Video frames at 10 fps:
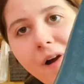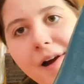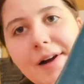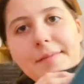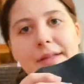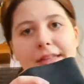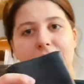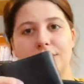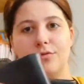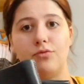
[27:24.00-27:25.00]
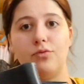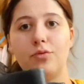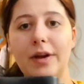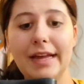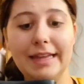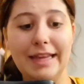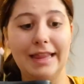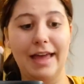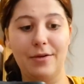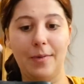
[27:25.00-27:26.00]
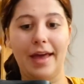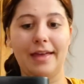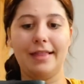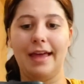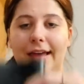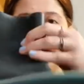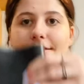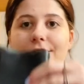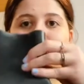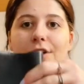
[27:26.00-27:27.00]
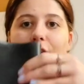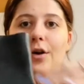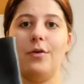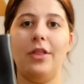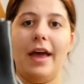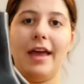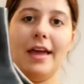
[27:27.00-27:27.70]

Um, and these are really lightweight, like so light.